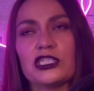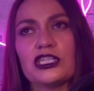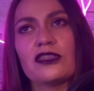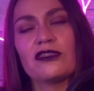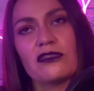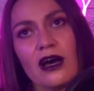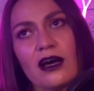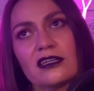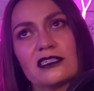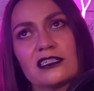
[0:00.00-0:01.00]

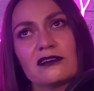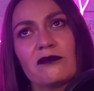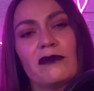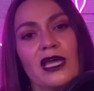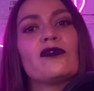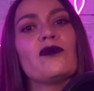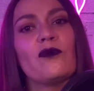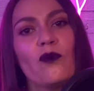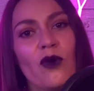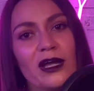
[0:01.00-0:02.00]
thought men
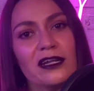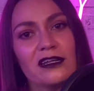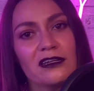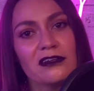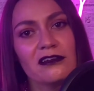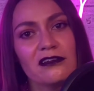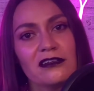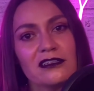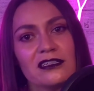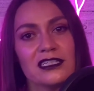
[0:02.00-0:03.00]
wanted
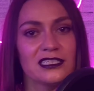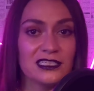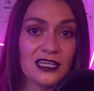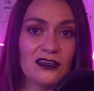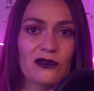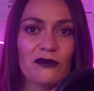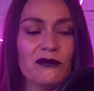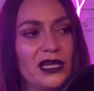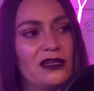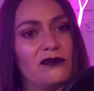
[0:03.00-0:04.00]
to see or
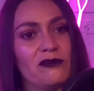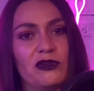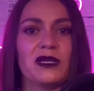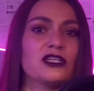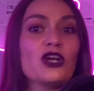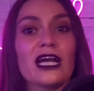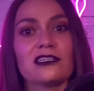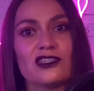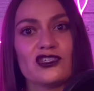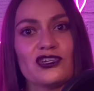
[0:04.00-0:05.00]
men would be
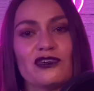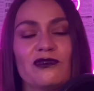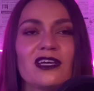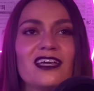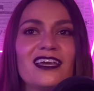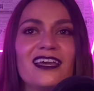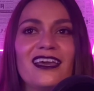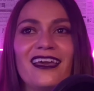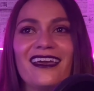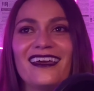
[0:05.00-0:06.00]
attracted to.
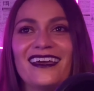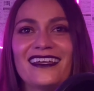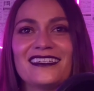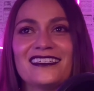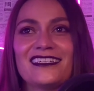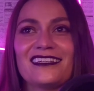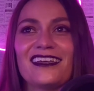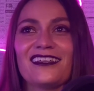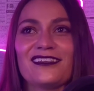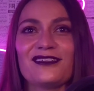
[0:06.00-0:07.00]
And
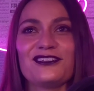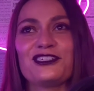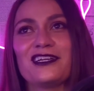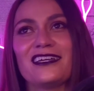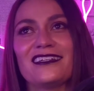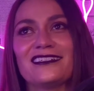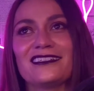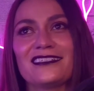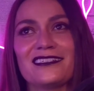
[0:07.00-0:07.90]
she's